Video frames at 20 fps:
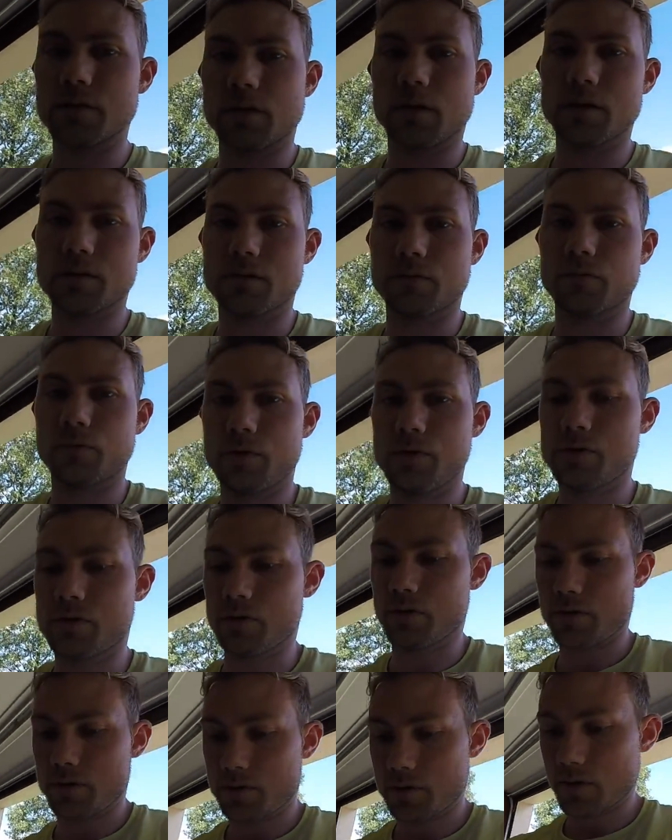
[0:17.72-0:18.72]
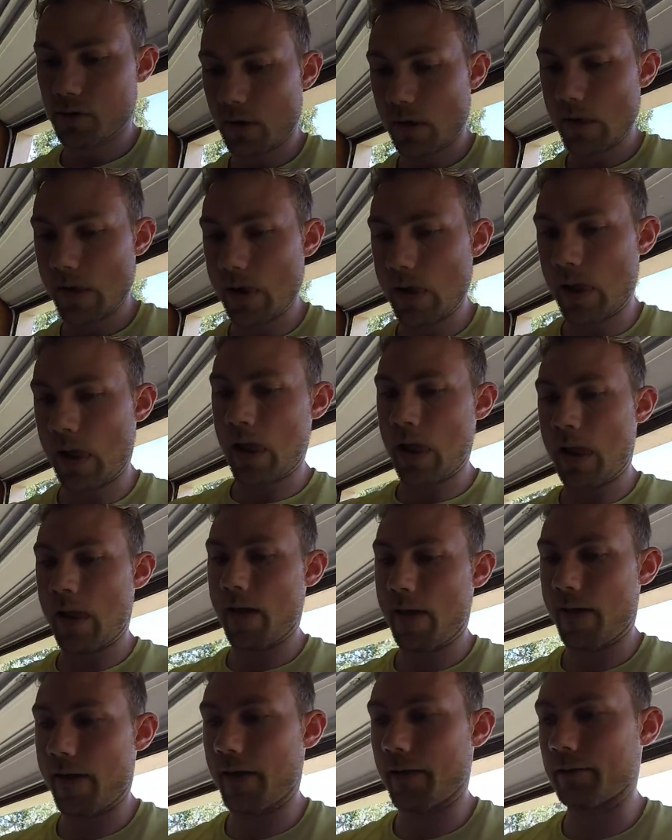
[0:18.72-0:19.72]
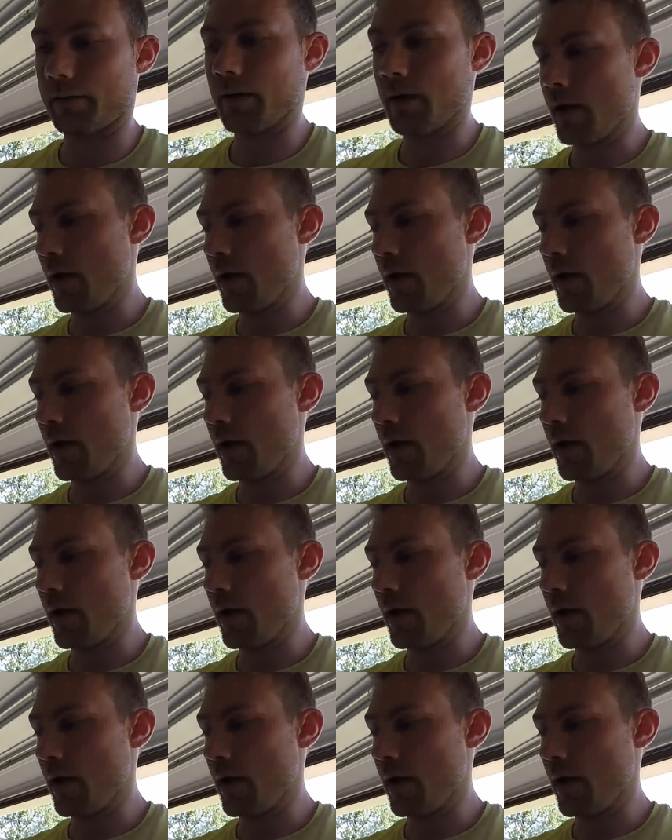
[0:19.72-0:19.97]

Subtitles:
and lots of research and